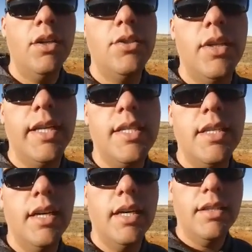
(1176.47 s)
So that's
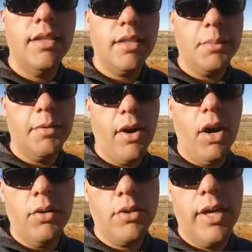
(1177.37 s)
some of our
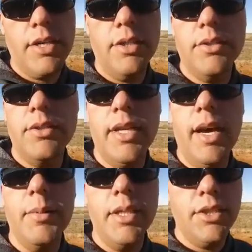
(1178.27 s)
older trailers don't do
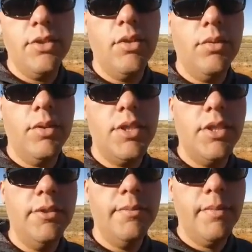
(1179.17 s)
that, but these newer ones
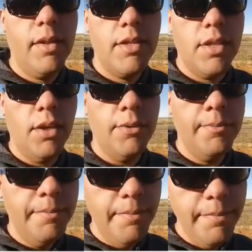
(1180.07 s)
do. So
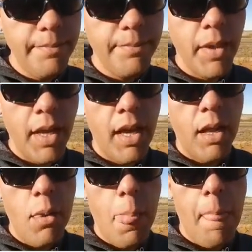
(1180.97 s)

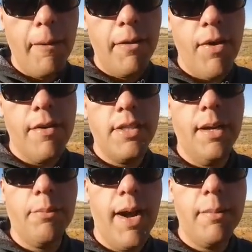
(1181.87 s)
if you ever see a
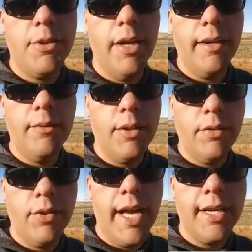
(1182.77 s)
prom truck with
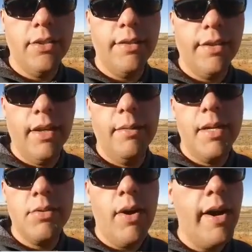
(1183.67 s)
the front axle lifted up,
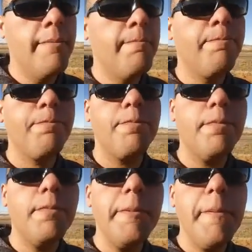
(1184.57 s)
that's why.
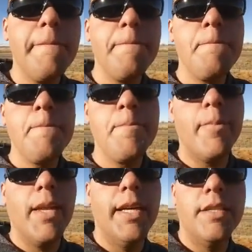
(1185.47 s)

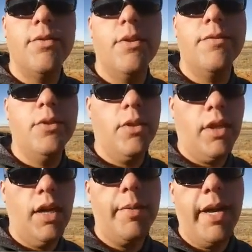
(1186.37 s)
And it's for fuel
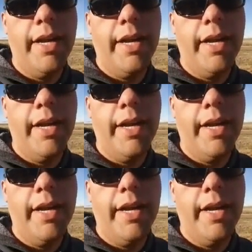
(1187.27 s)
economy.